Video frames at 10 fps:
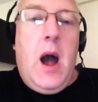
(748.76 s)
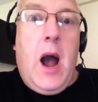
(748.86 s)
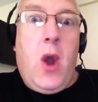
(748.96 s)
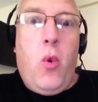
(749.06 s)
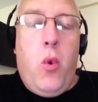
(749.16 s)

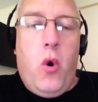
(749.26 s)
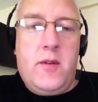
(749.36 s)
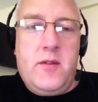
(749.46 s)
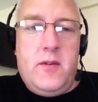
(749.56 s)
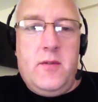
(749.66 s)

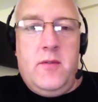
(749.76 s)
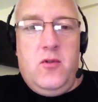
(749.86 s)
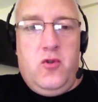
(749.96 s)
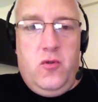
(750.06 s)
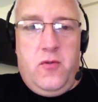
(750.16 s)

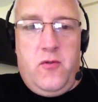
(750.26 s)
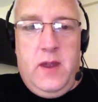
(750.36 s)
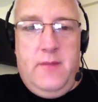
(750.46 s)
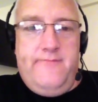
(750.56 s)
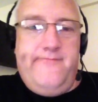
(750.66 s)

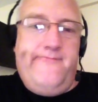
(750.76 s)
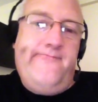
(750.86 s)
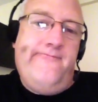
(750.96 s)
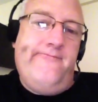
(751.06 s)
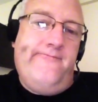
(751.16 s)
2:15,
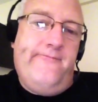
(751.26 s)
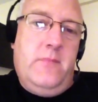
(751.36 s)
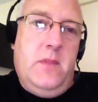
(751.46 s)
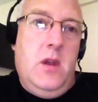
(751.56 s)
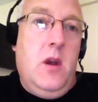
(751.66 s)

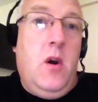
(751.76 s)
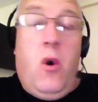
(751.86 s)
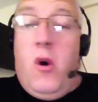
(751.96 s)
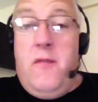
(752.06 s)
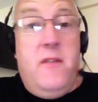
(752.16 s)

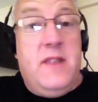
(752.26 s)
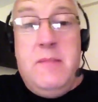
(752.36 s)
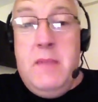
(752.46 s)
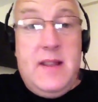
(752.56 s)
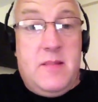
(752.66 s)
or
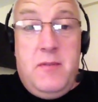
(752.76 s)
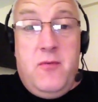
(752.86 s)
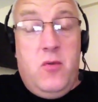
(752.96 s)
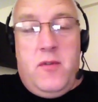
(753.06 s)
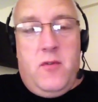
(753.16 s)
15 minutes
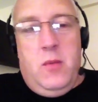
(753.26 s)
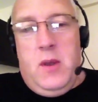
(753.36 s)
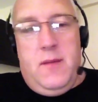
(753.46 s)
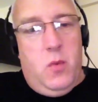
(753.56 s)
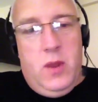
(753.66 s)
before 3,
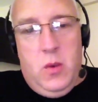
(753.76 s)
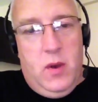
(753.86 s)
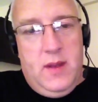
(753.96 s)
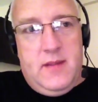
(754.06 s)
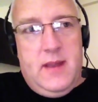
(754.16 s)
whatever way you
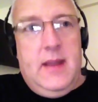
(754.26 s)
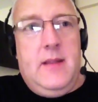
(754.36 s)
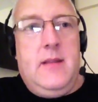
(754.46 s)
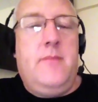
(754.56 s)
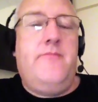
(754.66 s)
want to say
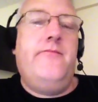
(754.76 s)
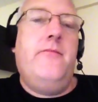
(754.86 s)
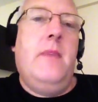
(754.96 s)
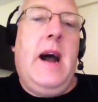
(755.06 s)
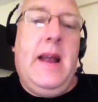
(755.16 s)
it.
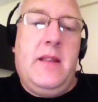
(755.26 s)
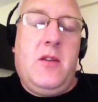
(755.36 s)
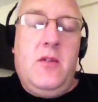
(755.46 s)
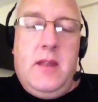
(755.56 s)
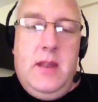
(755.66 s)
And it
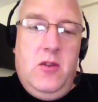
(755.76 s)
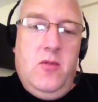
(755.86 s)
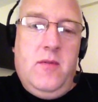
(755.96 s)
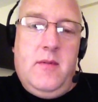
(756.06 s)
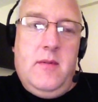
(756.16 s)

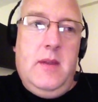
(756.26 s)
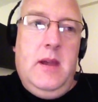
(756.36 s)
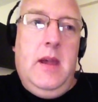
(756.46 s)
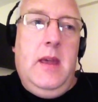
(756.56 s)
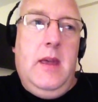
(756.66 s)
continues.
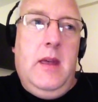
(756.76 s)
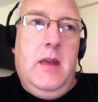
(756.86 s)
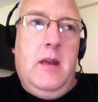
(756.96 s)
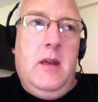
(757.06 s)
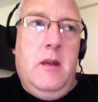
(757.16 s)

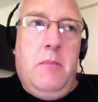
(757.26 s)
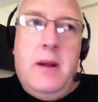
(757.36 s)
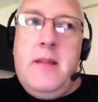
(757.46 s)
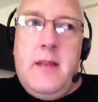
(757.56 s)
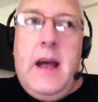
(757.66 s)

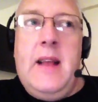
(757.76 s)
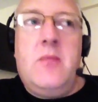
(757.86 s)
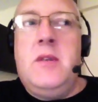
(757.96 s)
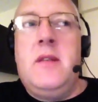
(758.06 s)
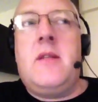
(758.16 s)
But as
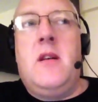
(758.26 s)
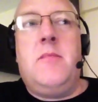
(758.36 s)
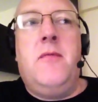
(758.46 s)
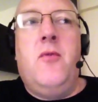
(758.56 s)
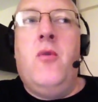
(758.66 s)
we discussed
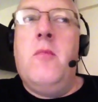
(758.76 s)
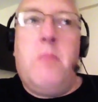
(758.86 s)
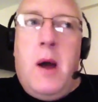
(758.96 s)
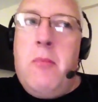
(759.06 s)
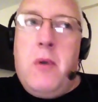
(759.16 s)
before,
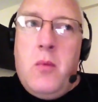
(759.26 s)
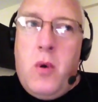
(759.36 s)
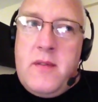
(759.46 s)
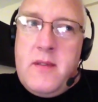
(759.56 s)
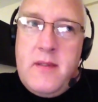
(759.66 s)
Barbara
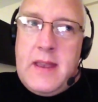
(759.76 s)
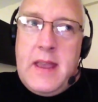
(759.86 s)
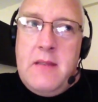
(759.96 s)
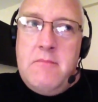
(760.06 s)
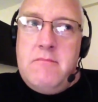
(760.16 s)
wasn't
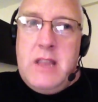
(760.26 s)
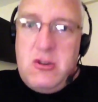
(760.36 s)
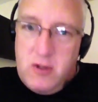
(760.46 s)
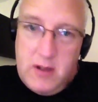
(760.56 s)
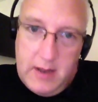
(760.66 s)
singing
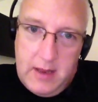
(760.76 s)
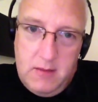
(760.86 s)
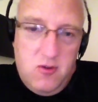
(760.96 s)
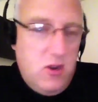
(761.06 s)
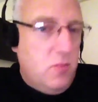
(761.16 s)
digitally.
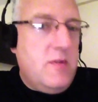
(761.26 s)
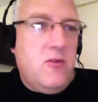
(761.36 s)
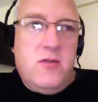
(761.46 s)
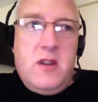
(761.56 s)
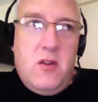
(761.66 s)
She was
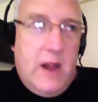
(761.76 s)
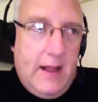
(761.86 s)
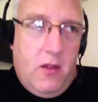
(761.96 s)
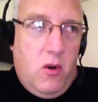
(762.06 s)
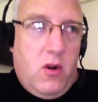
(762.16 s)
using her
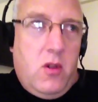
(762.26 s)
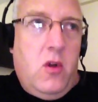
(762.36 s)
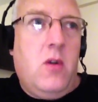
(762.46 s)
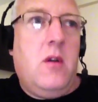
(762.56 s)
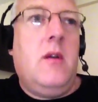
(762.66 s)
analog
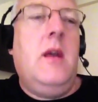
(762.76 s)
clock.